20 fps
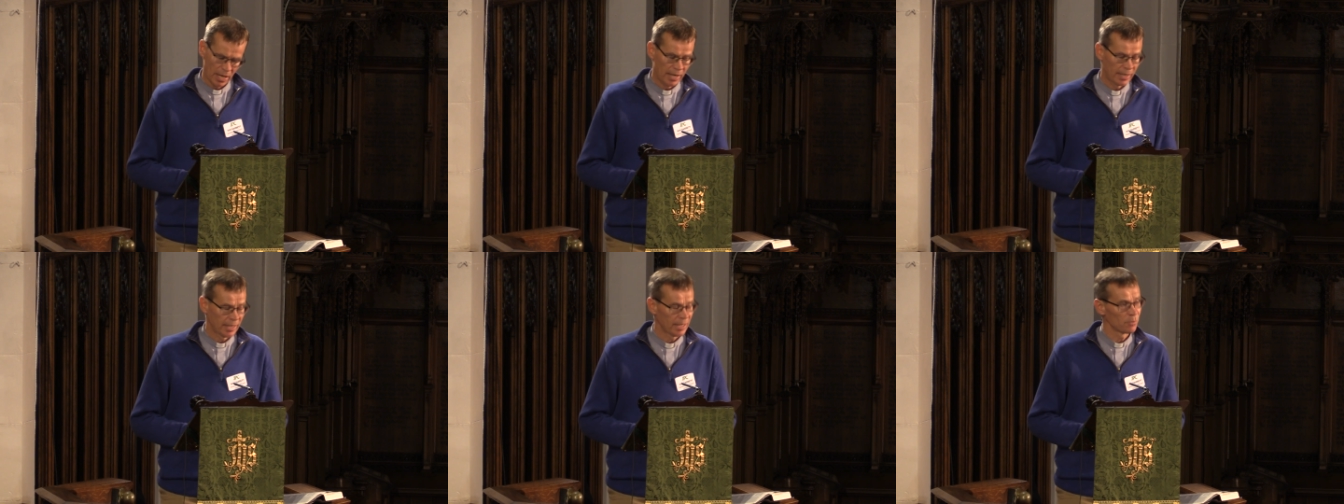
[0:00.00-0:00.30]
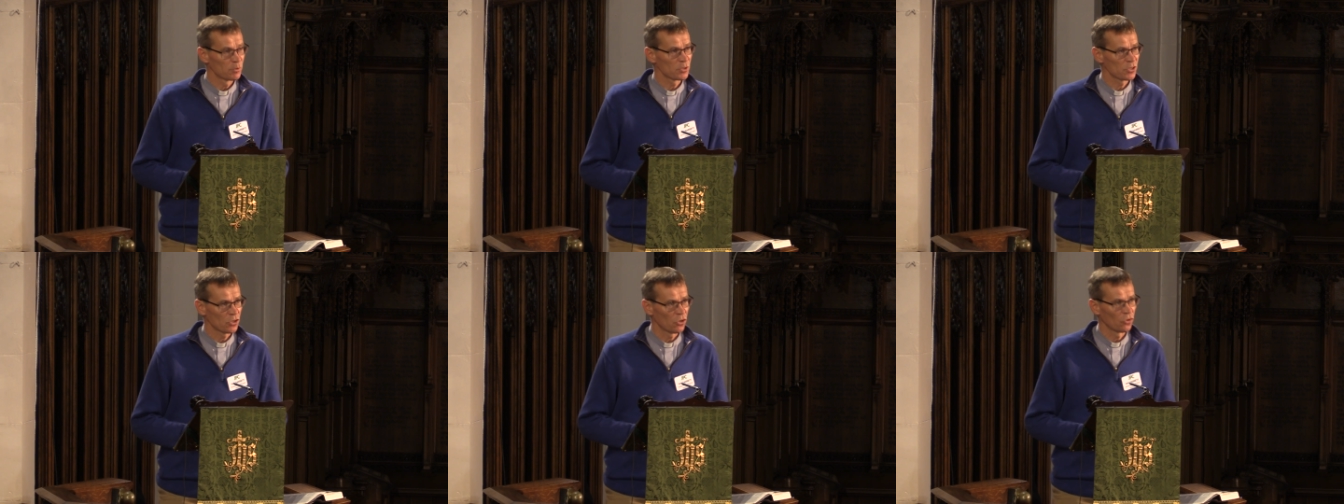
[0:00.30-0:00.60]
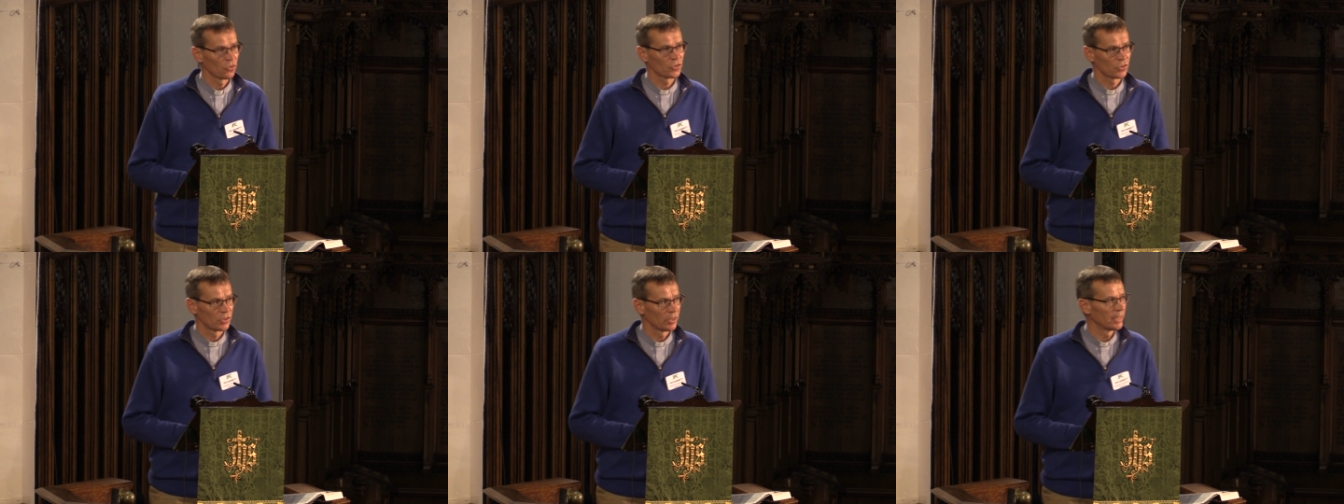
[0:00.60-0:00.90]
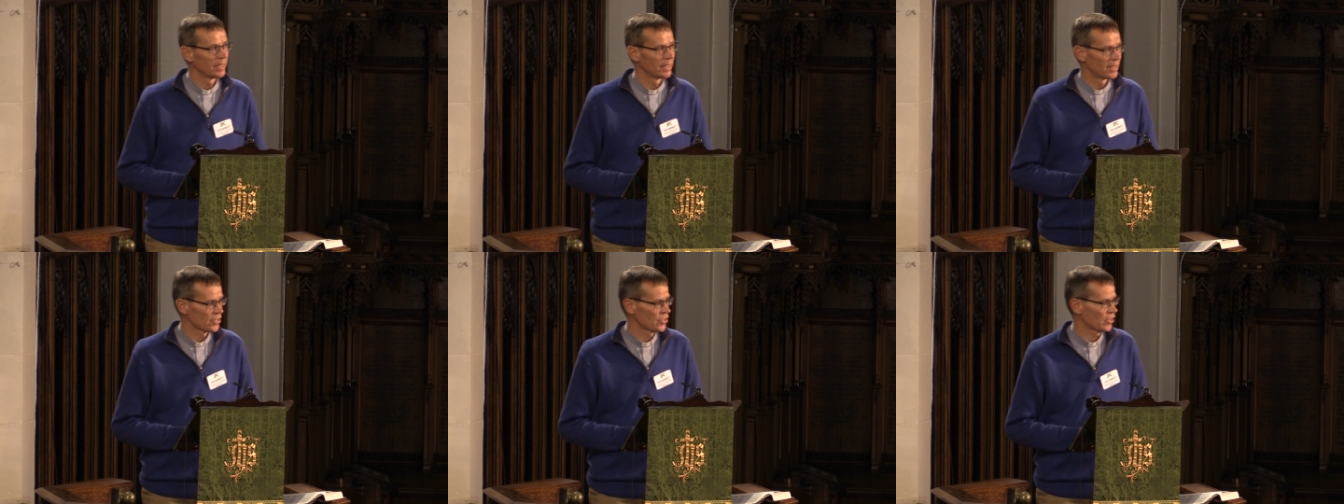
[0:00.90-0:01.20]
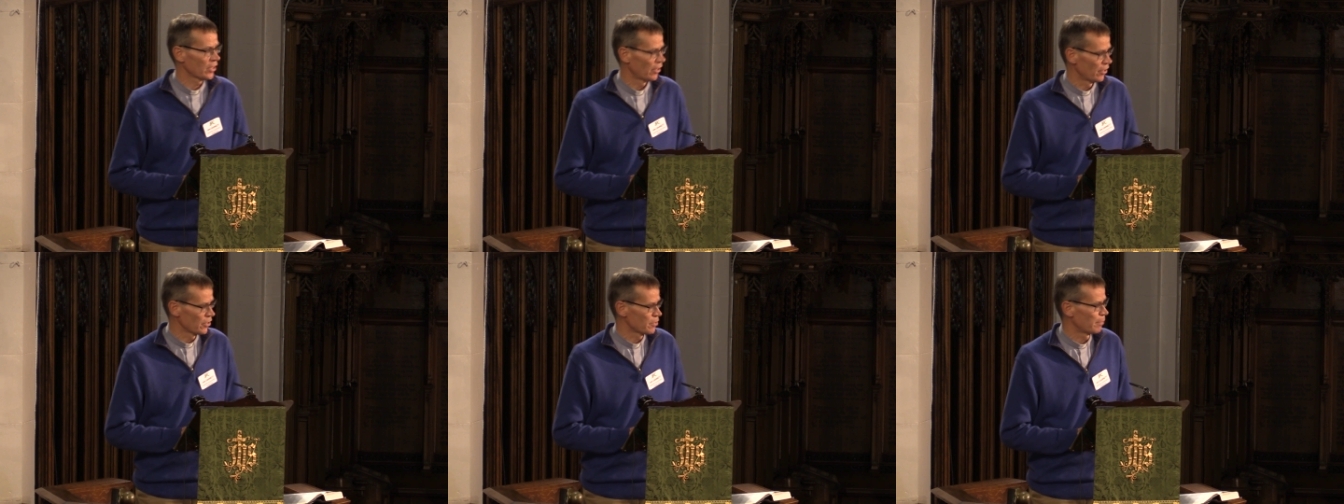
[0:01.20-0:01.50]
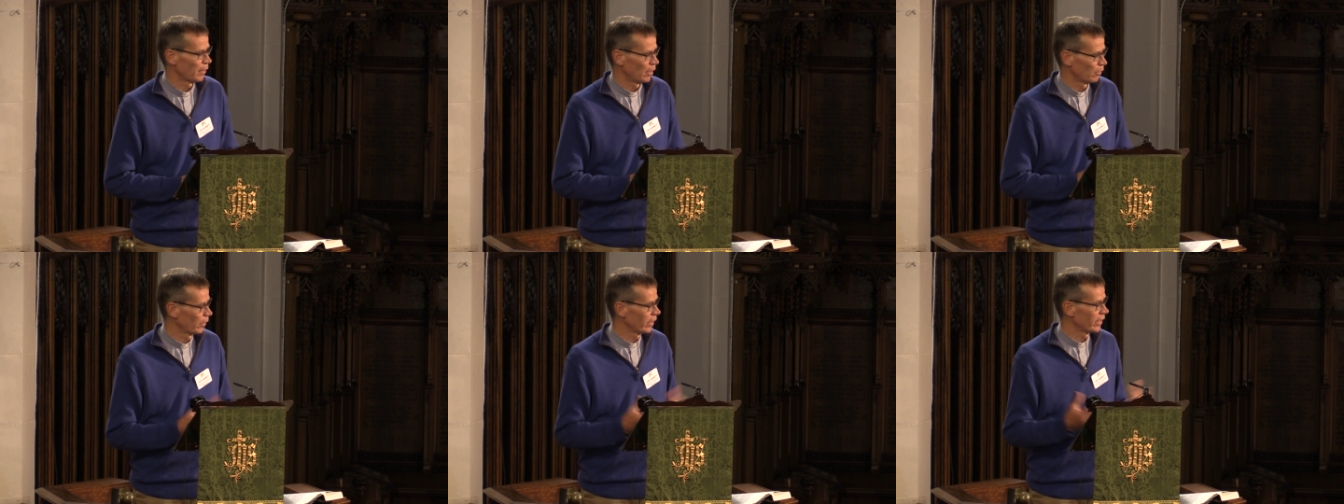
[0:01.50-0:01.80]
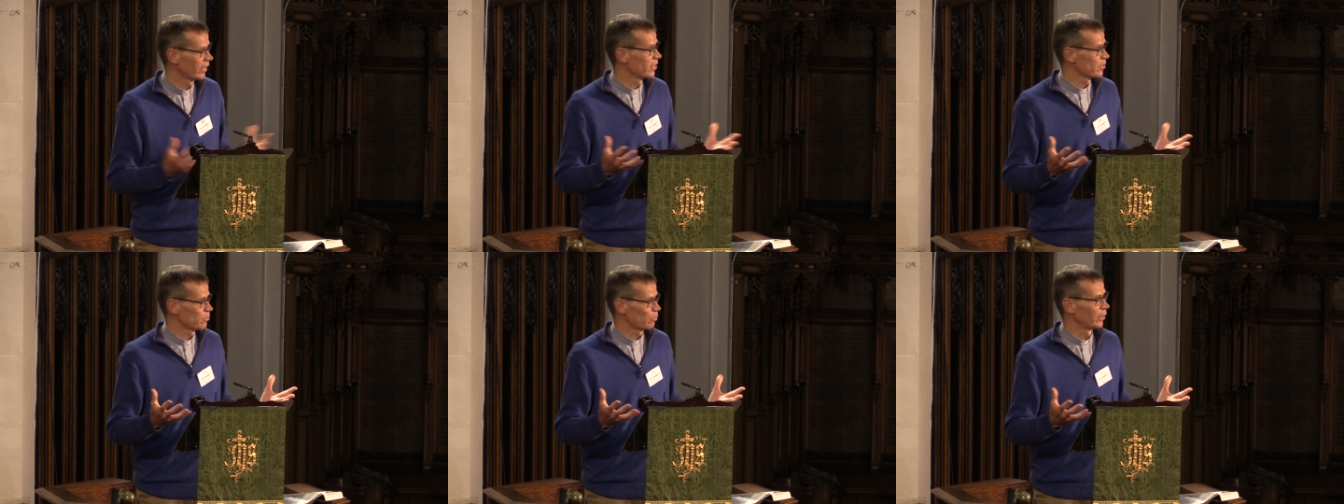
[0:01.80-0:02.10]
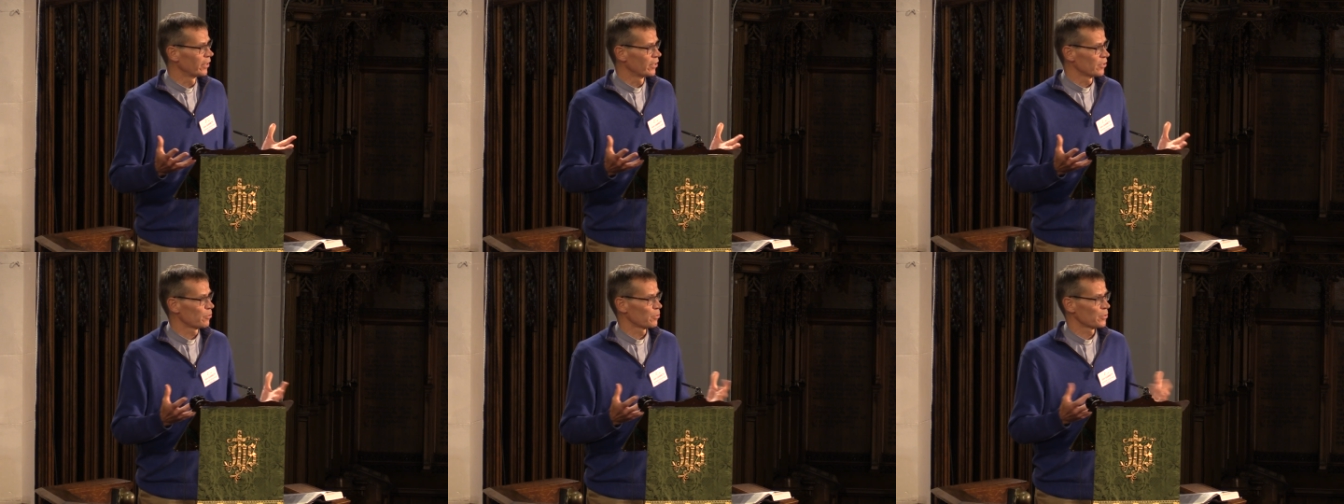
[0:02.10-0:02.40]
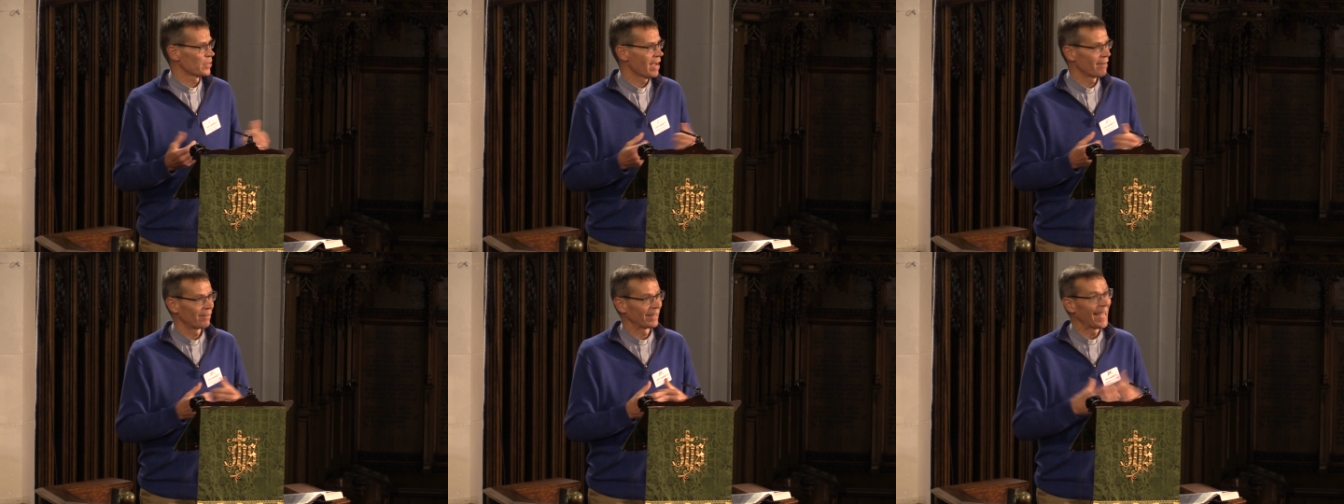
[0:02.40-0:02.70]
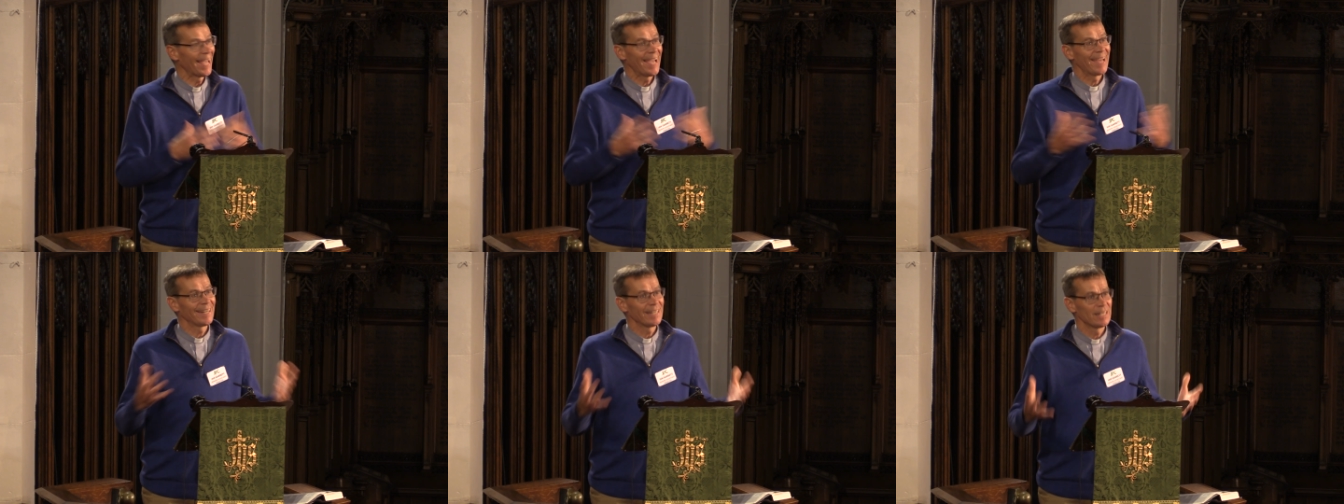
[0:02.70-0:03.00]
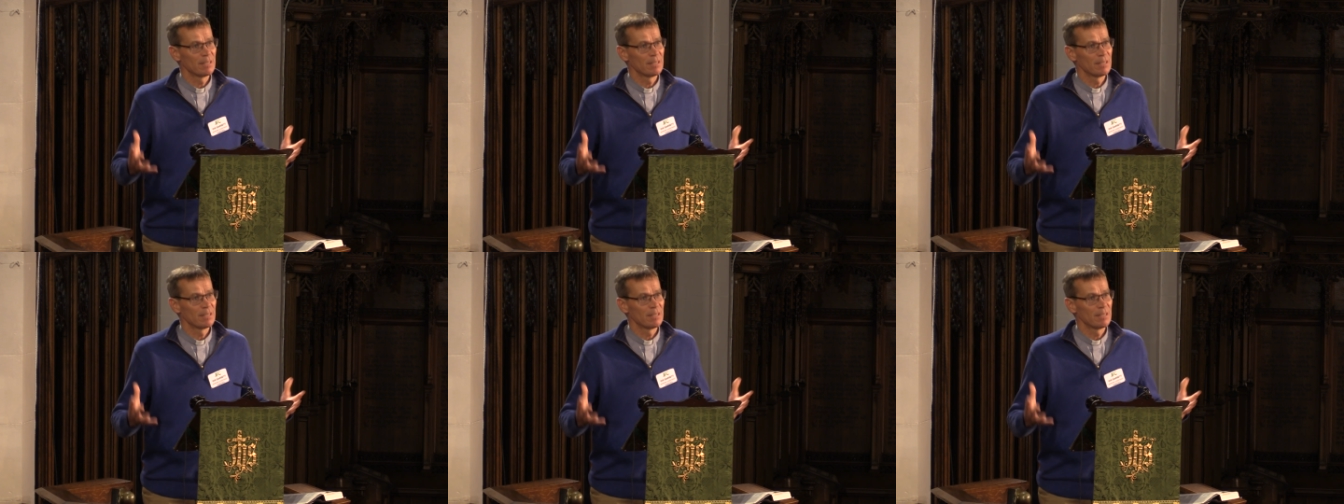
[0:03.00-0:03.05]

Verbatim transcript: and he was constantly discouraged by whether his witness was having any